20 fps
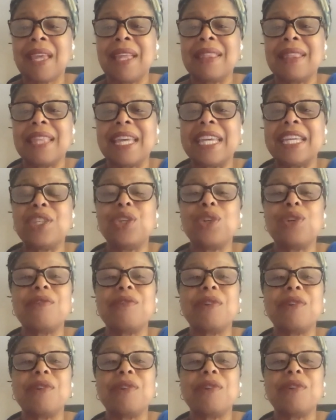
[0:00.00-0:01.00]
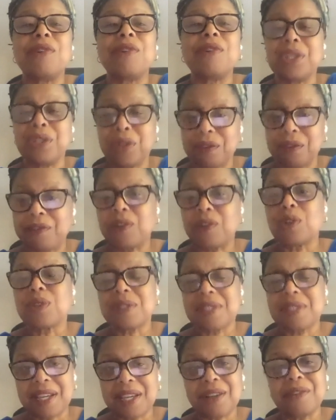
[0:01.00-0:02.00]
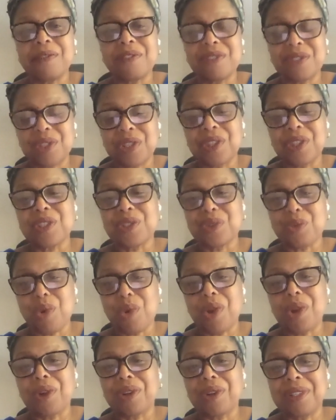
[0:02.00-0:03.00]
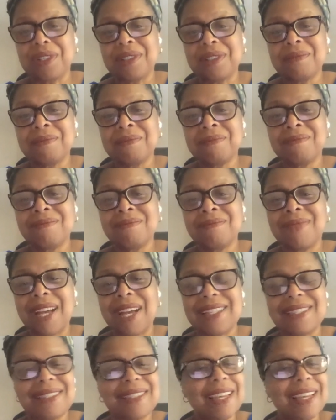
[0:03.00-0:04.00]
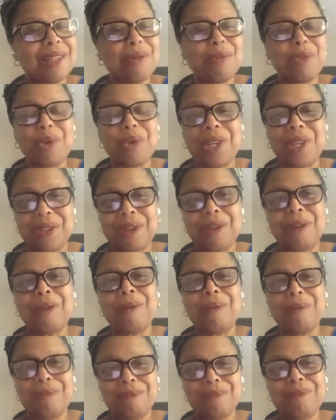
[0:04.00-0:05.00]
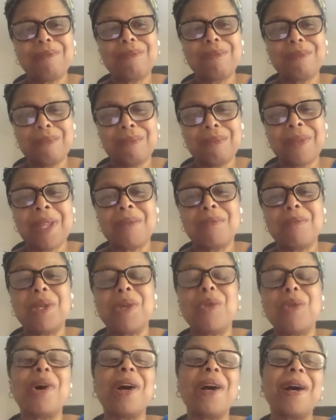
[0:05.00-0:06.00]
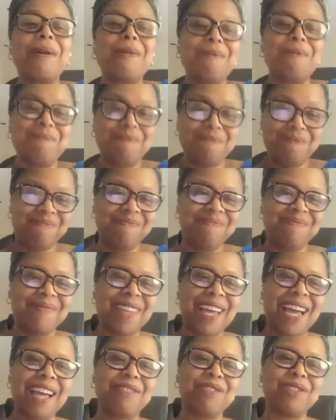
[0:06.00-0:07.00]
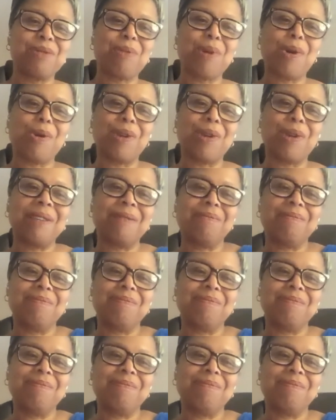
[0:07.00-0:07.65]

Thank you for bringing your full selves to this work. I celebrate you. Be well. I have spoken.